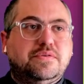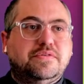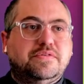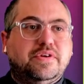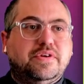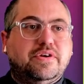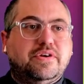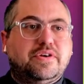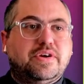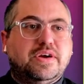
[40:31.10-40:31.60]
I'm going
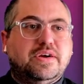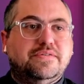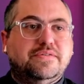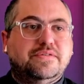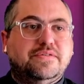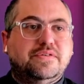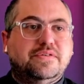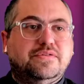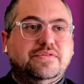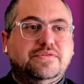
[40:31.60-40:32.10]
to say archive
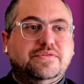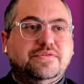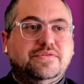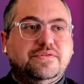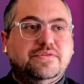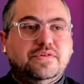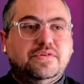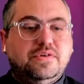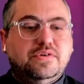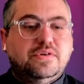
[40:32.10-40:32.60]
search
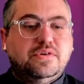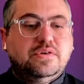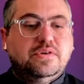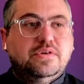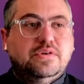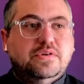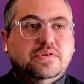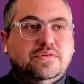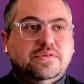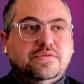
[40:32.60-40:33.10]

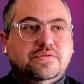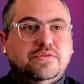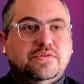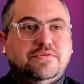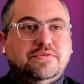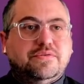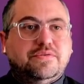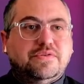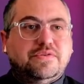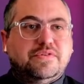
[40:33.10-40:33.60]

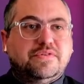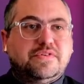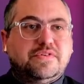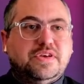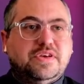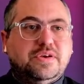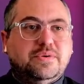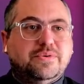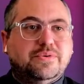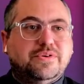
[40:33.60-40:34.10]
for this
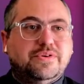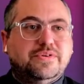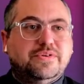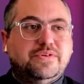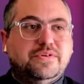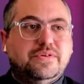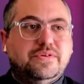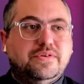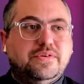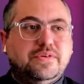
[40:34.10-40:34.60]

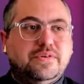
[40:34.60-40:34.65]
keyword.